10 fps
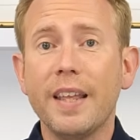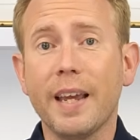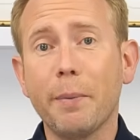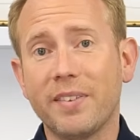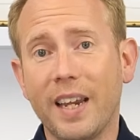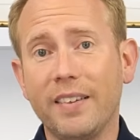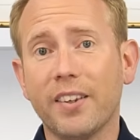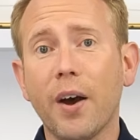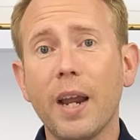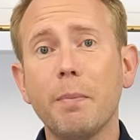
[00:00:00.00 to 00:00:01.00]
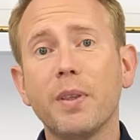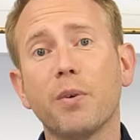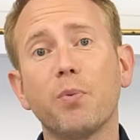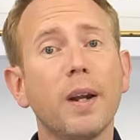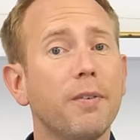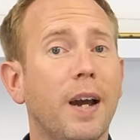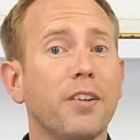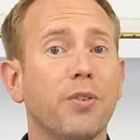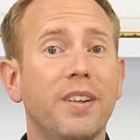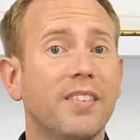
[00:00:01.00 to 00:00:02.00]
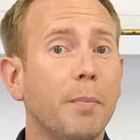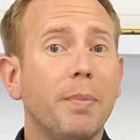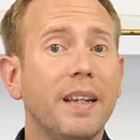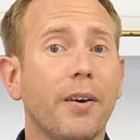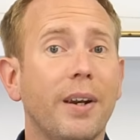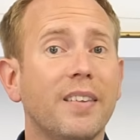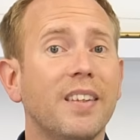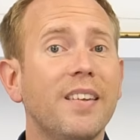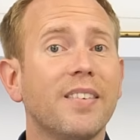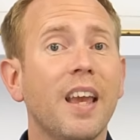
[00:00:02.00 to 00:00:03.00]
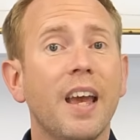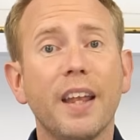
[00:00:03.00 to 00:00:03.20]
That would take time, the right factories simply don't exist,